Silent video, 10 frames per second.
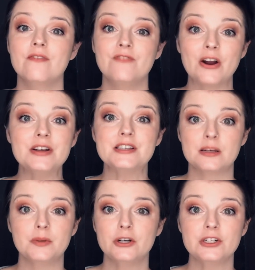very
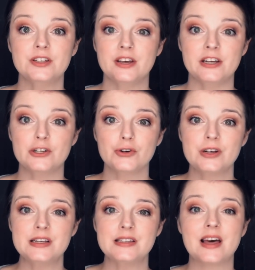similar to the
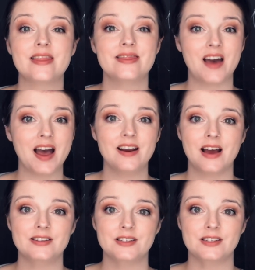injuries that Thad
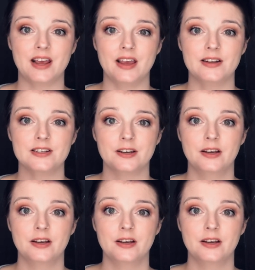had sustained.